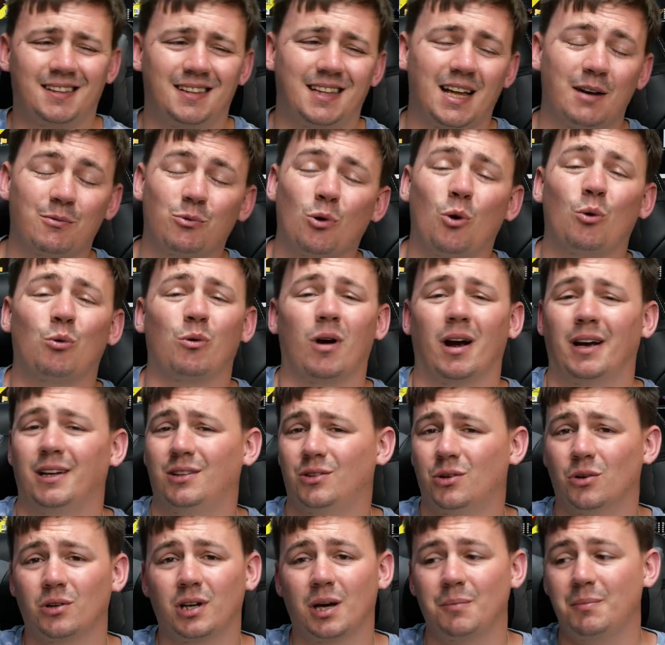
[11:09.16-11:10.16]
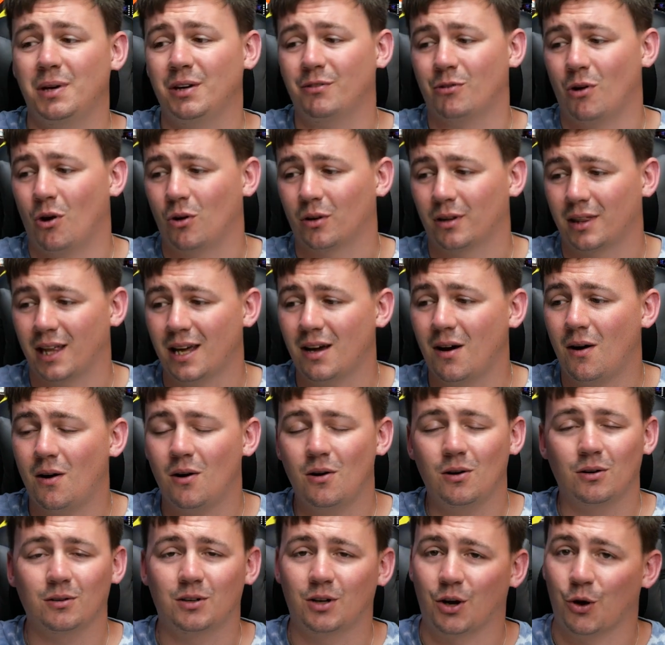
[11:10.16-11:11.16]
they're all right. Don't get me wrong. They
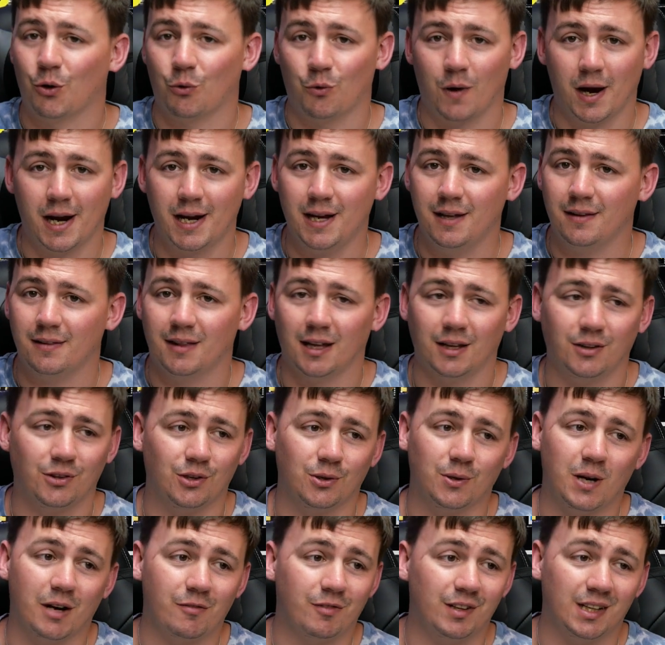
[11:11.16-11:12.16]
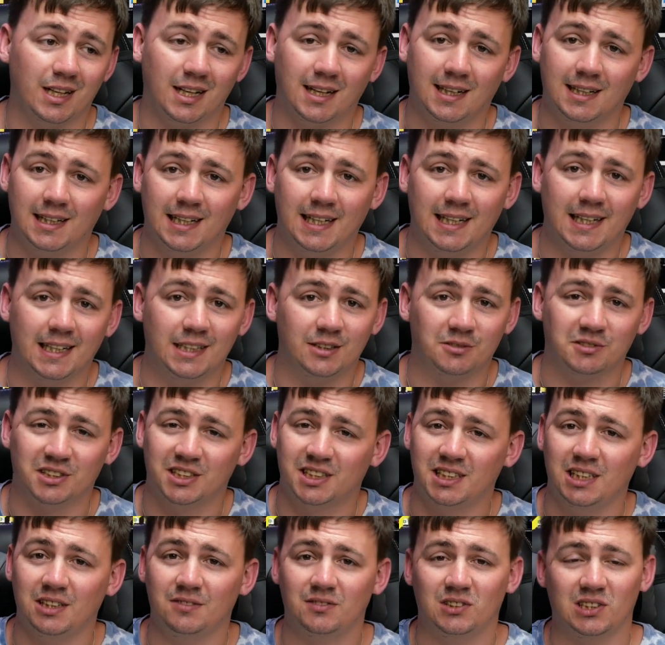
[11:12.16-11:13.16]
are great. They do everything you need.
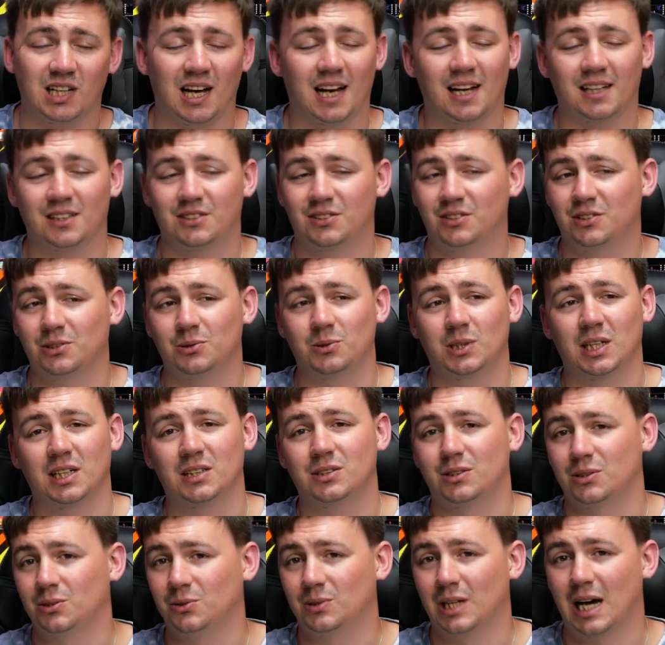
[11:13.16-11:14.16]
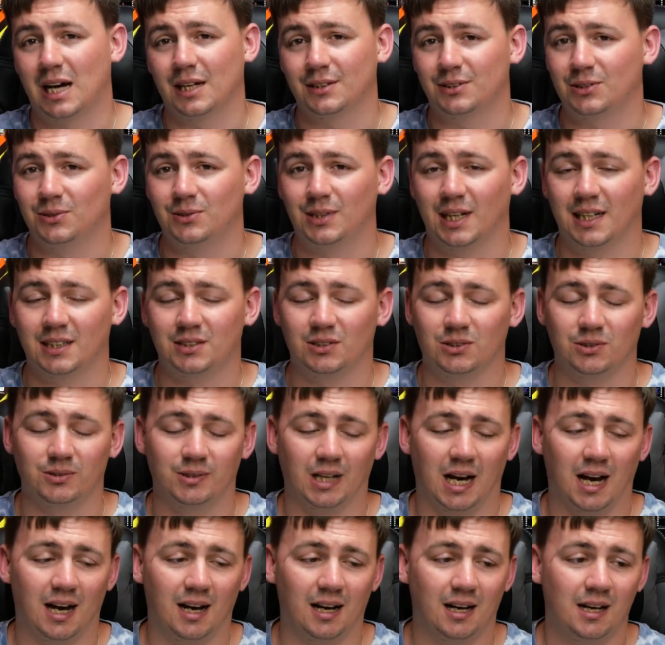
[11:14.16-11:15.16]
Receive text, do this, do that, do this, do
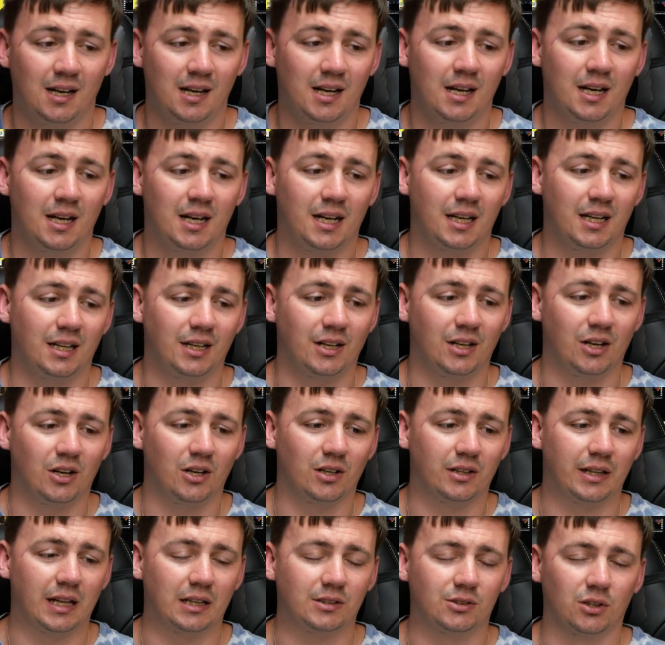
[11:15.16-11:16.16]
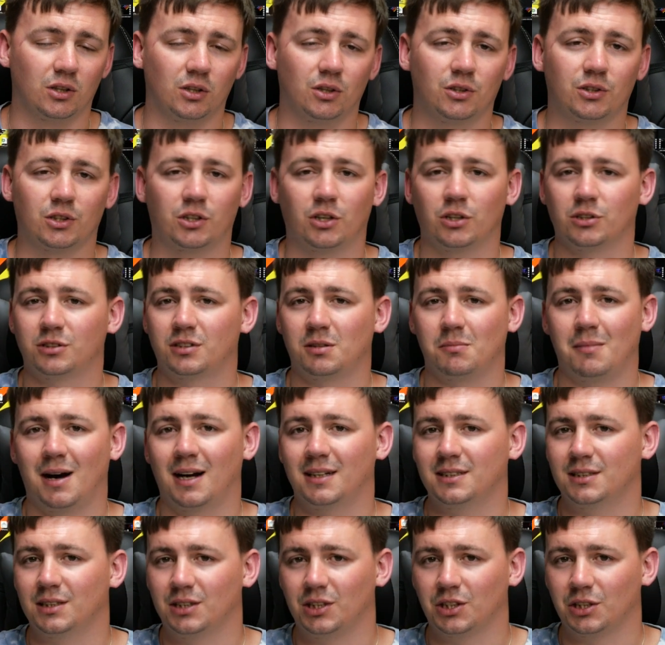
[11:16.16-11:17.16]
that. You know, there's a load of
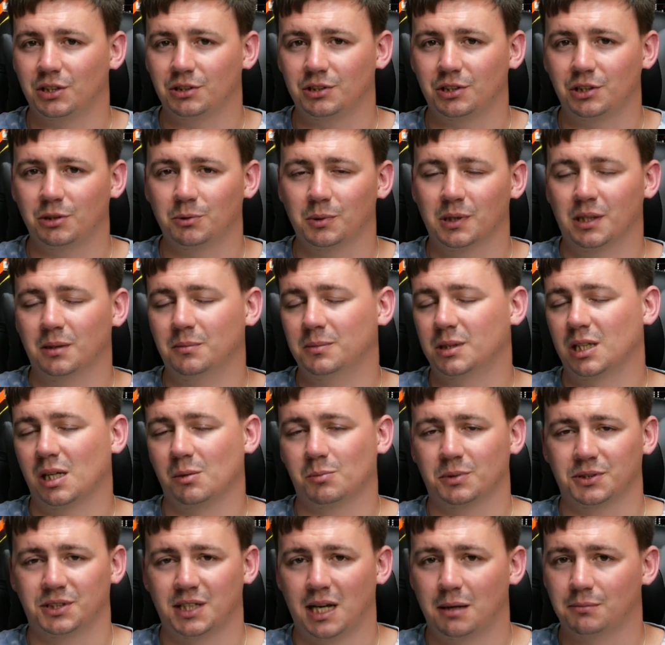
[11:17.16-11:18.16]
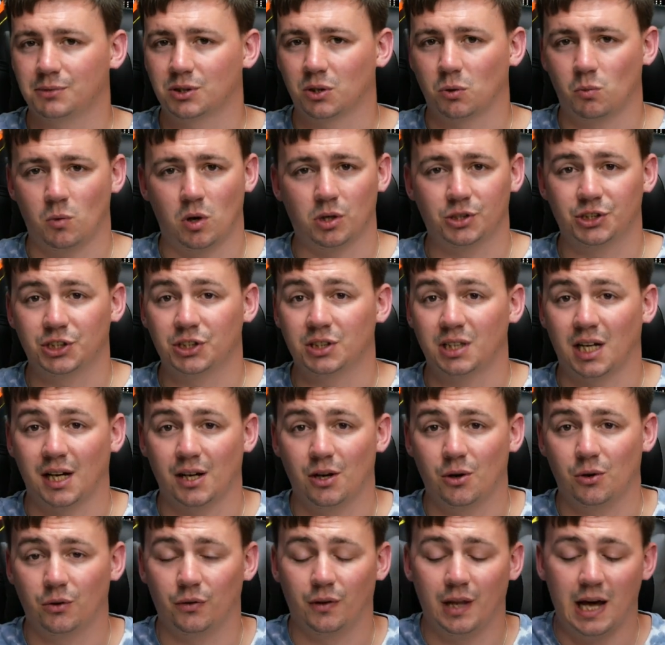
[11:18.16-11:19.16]
customizing you can do with them. Same with Samsung watches.
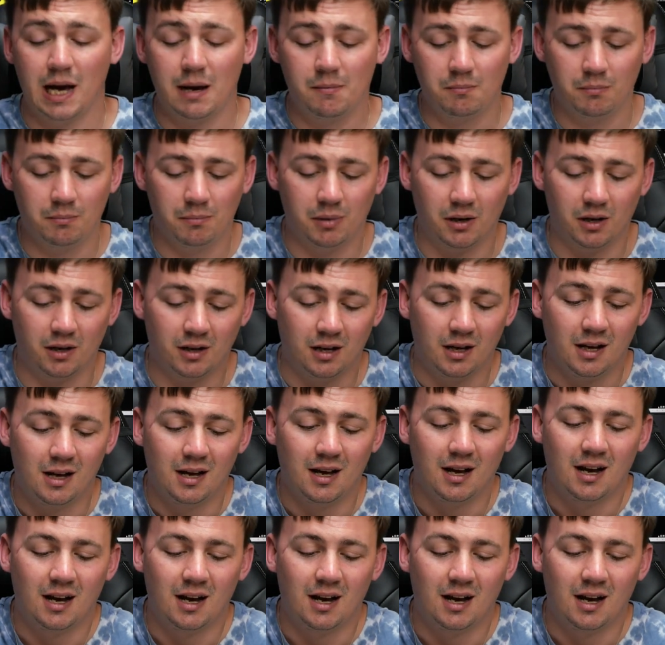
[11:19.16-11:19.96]
I own them, but